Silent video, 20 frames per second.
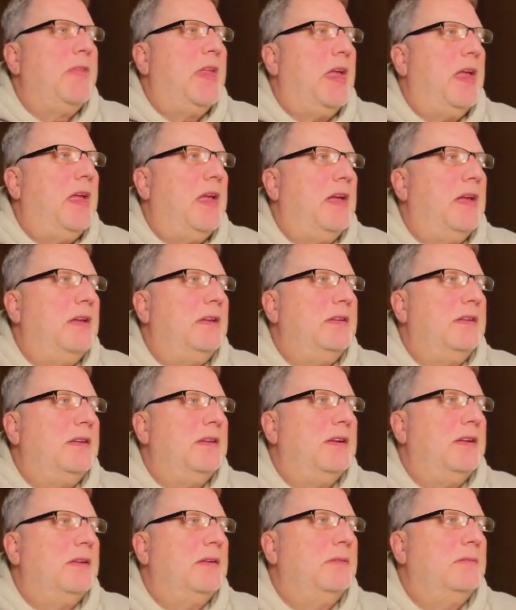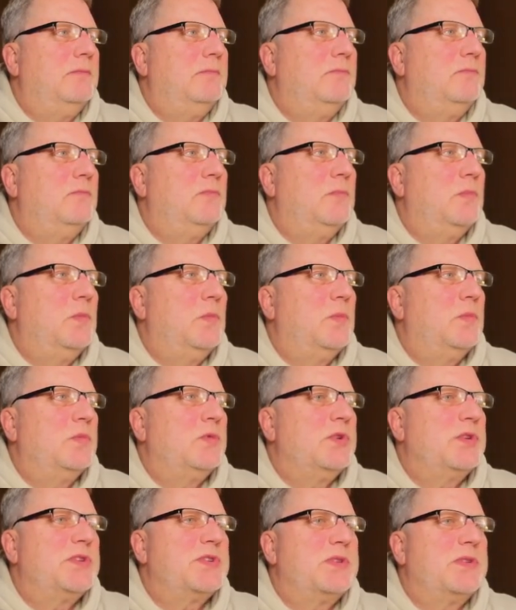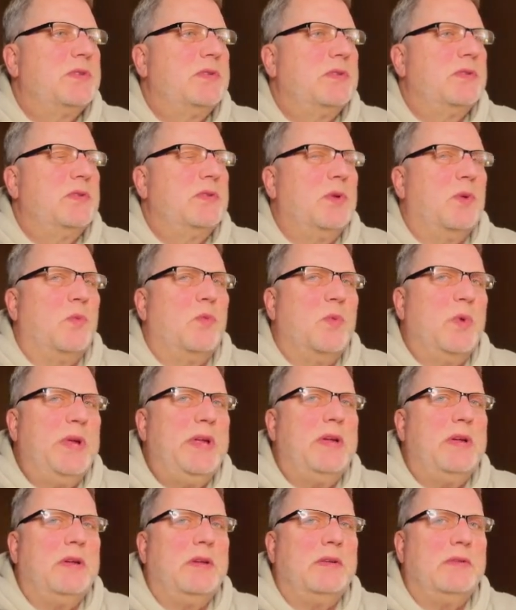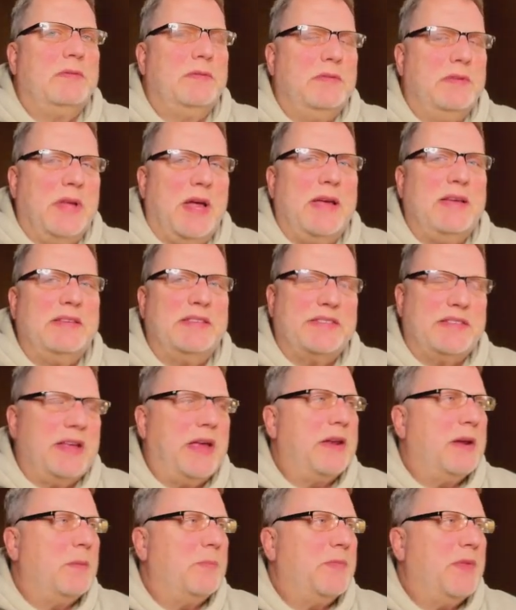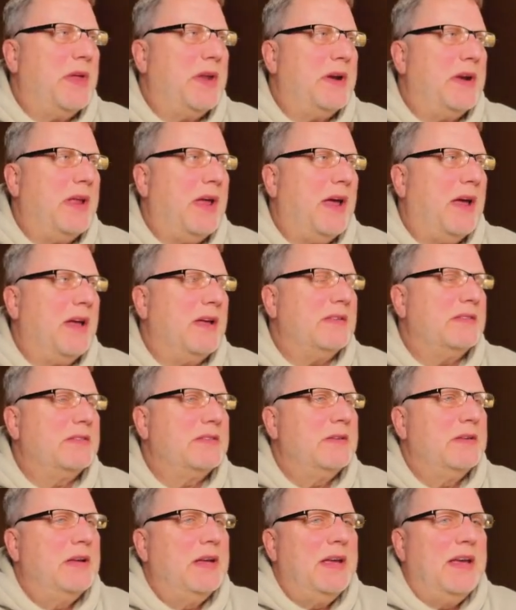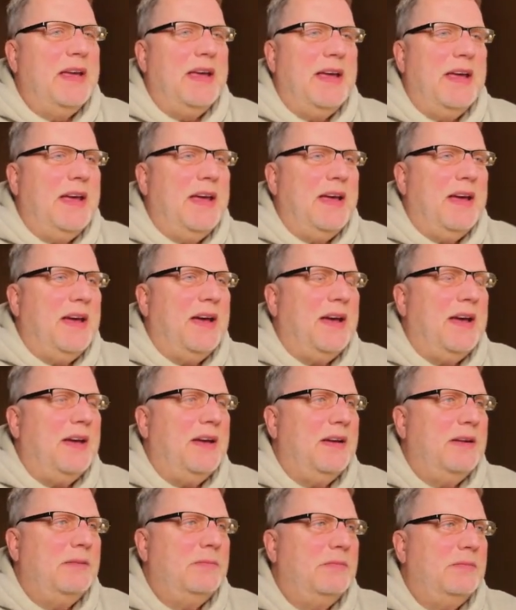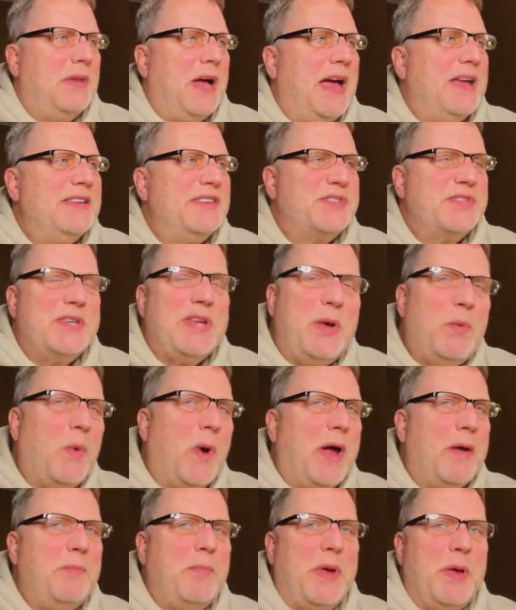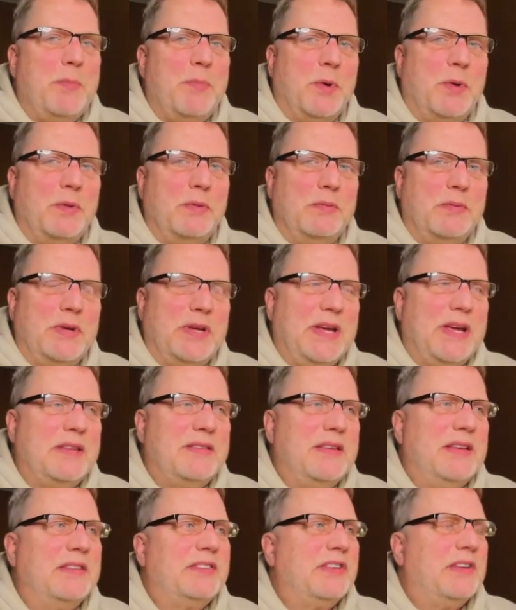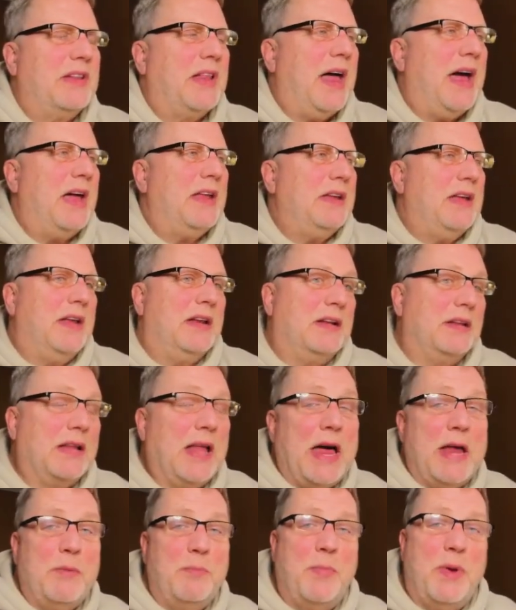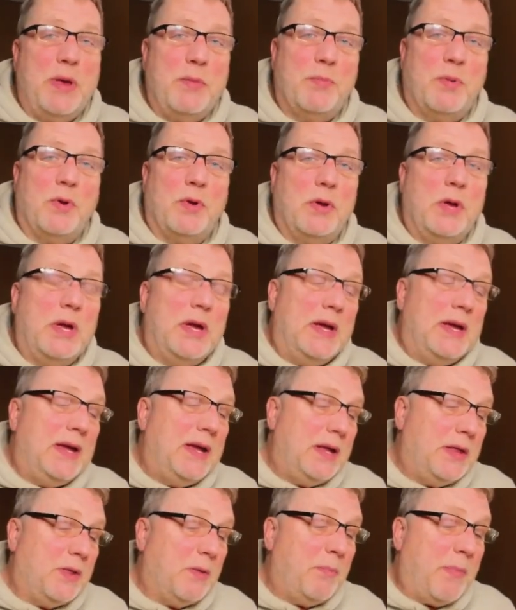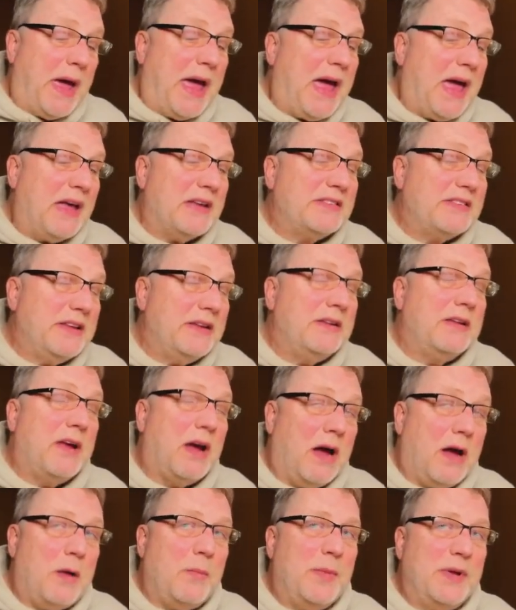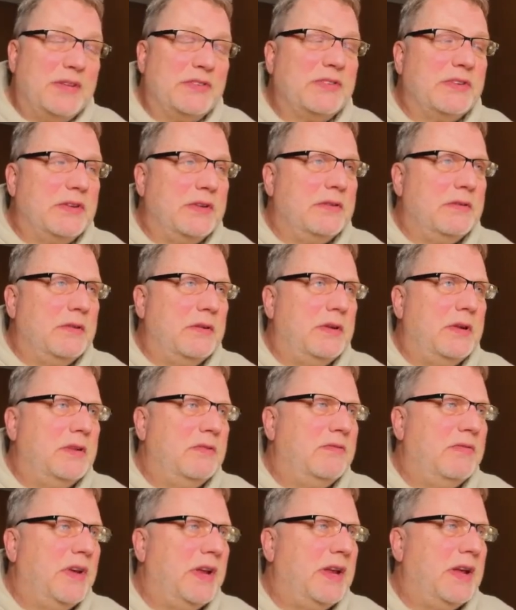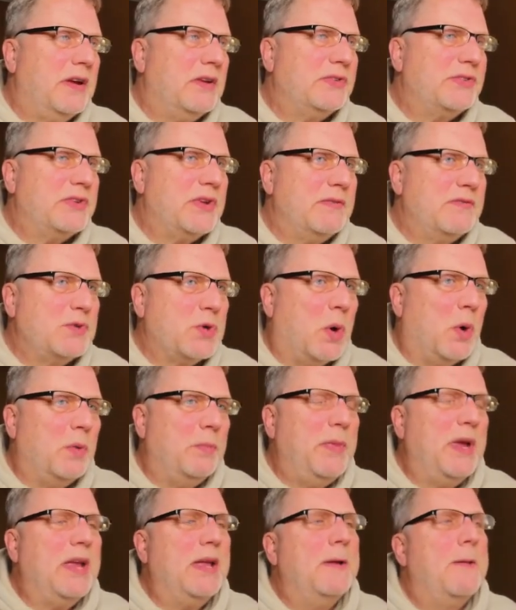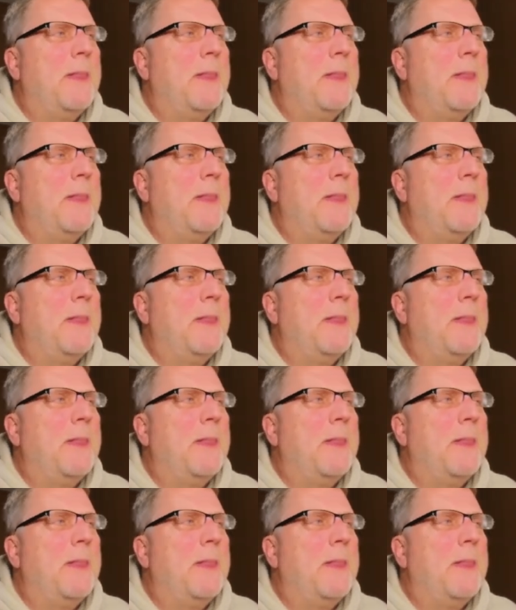and just the real nice setup that it has. I see why people get this a lot, and a lot of people in the past, in comments, in videos, have told me,